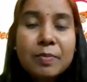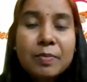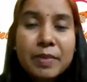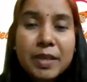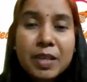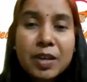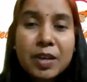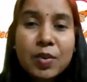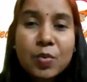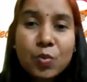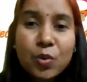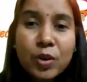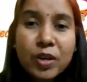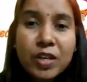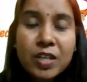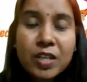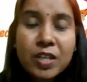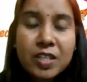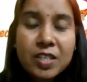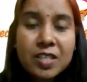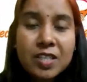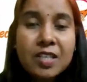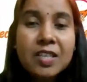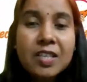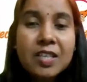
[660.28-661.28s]
or the mere
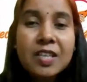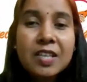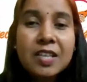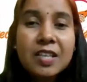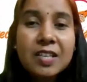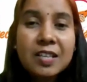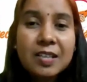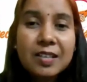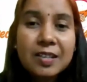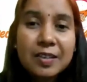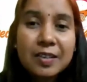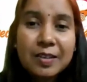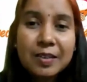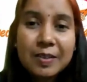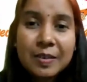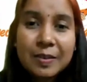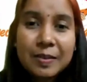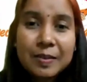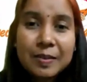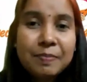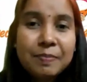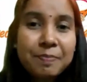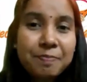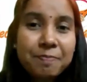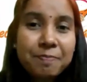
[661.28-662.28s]
word,
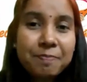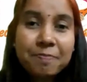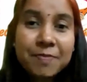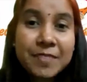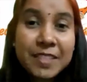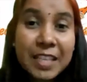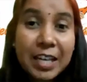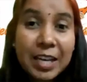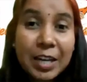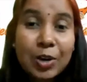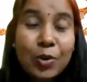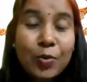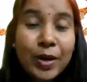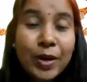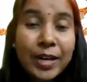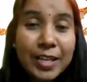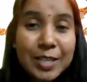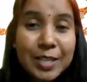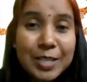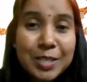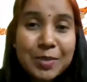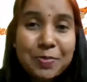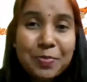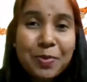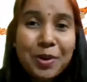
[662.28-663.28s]
they are
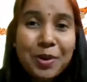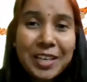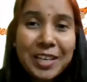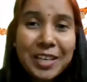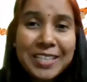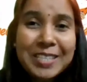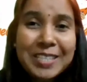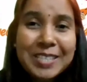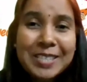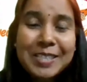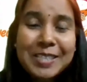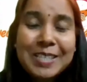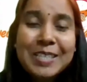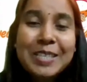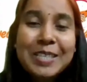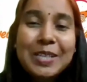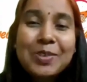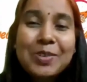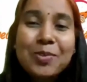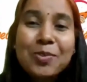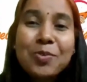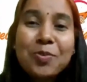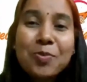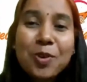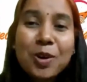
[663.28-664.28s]
quite disappointed.
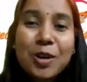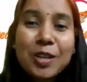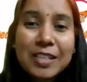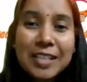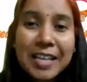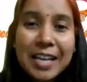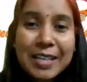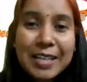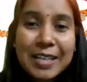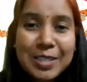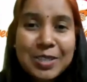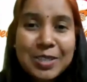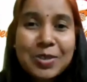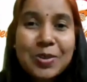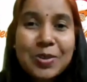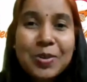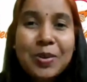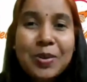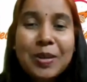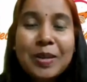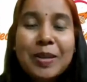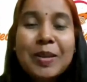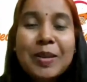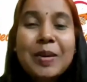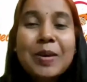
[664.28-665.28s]
They don't want that at
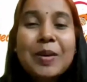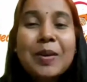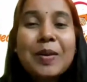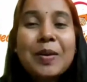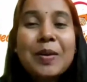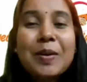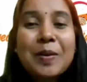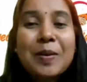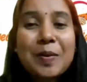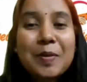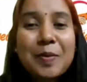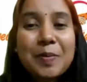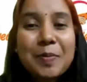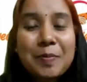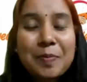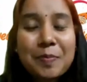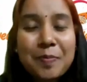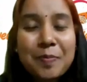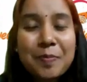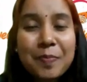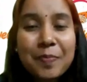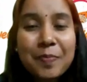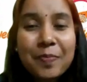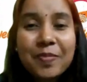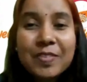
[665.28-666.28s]
all.
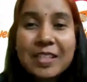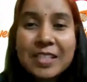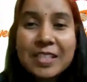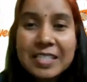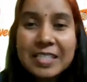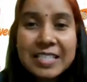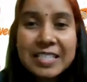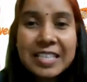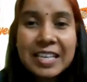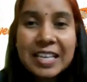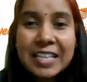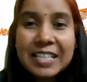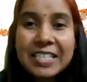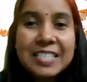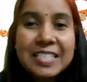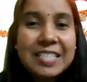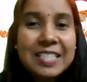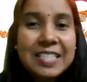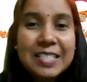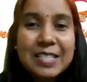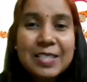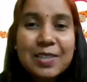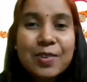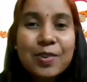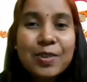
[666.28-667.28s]

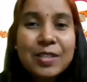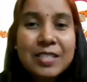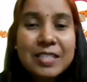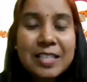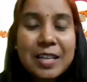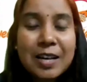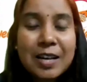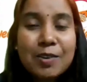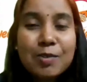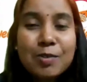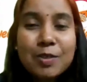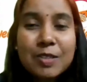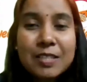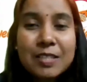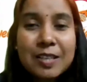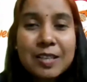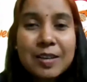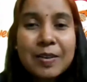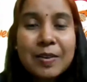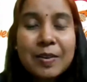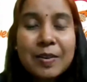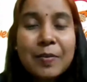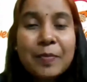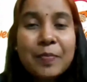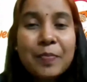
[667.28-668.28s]
Yes, so it
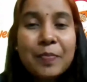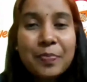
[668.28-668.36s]
sounds